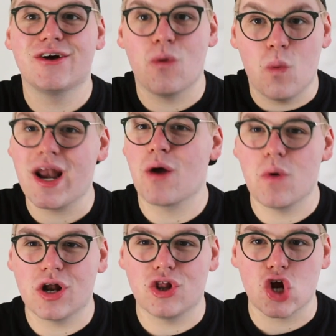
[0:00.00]
what I
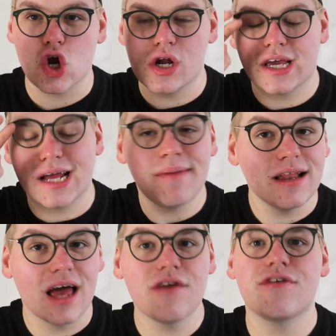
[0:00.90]
want to learn in
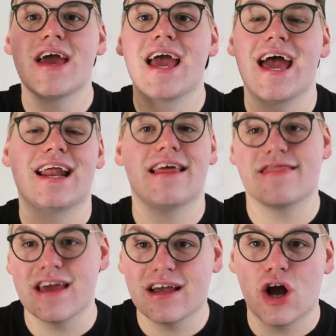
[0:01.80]
my life and I
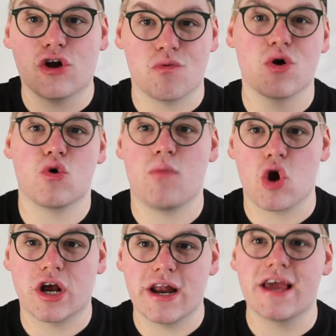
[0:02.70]
think a career in
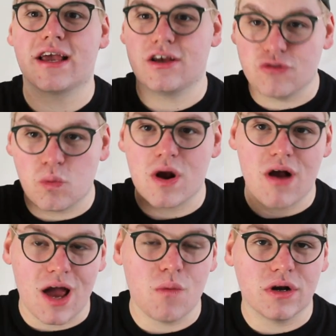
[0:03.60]
marketing is
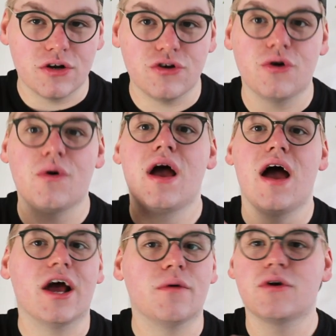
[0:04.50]
where I want to do.
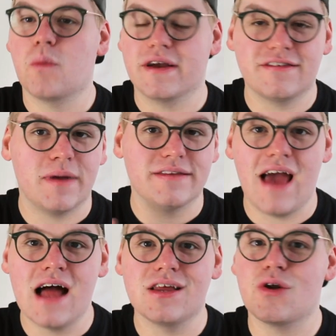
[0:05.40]
I don't want to waste my
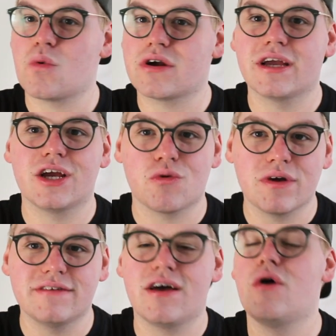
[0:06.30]
talent working in
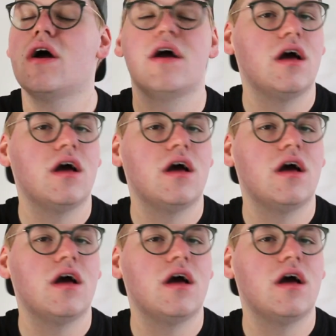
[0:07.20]
retail.